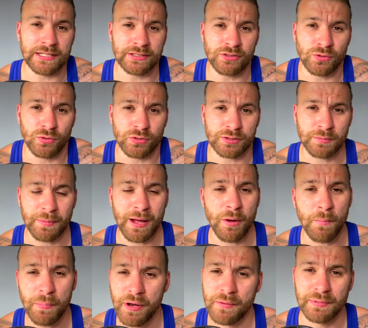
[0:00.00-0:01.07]
talked about
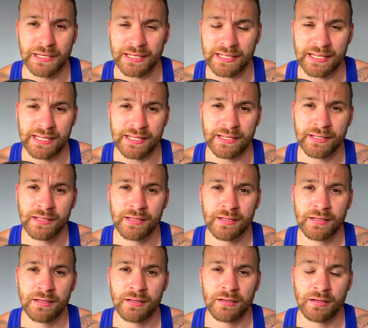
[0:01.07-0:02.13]
publicly
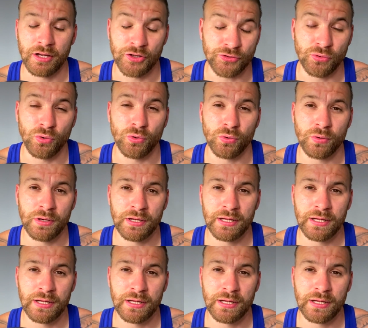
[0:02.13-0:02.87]
at all.